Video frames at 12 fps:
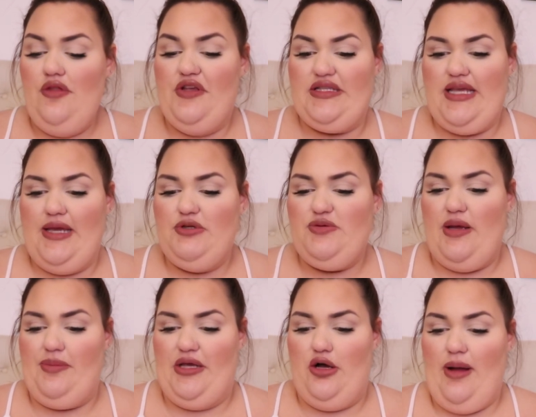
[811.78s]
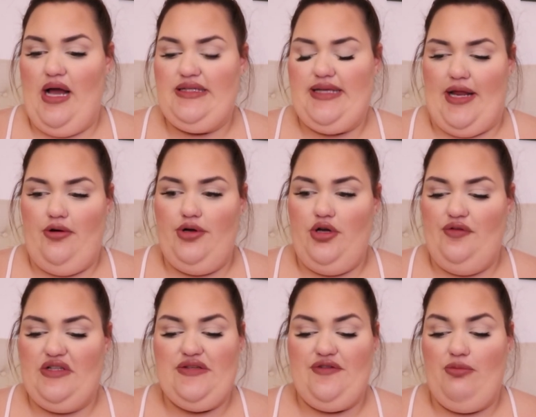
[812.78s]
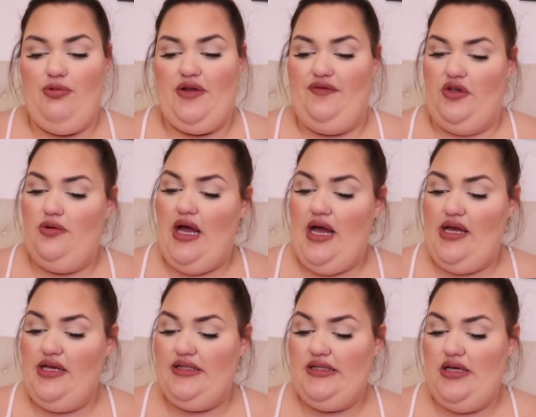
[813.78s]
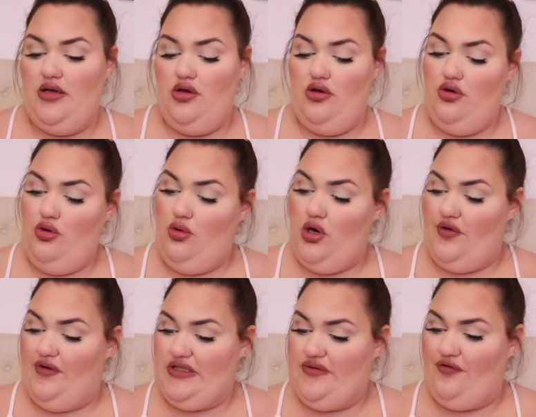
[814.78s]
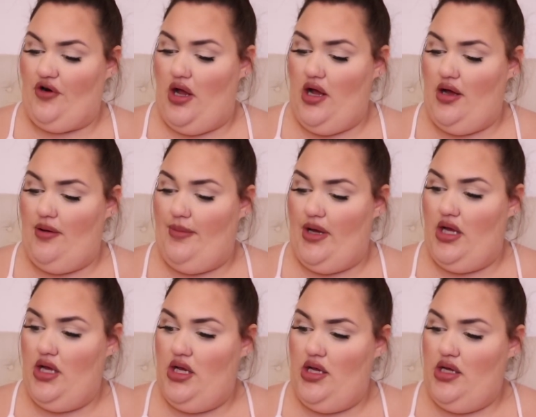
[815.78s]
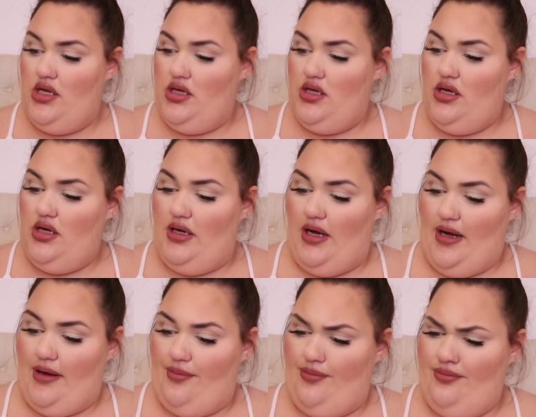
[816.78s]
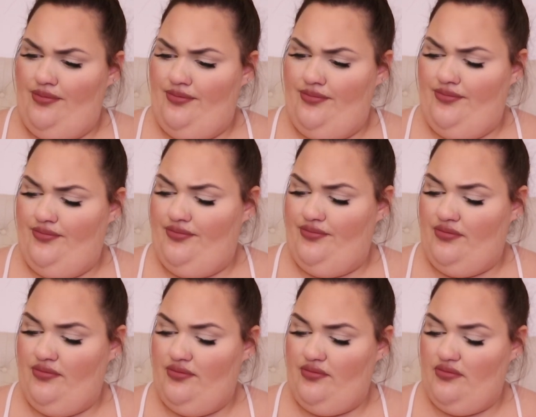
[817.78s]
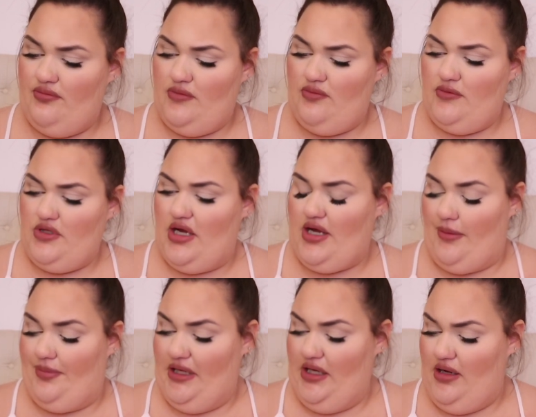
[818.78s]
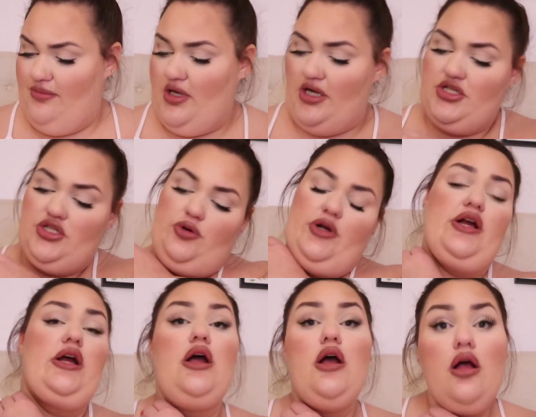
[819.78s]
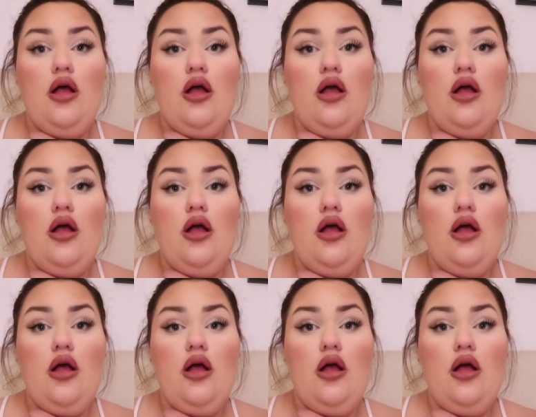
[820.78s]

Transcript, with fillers: This came to my P.O. box. I don't know if it's from one of you guys or if it's from um, a company. I'm not sure.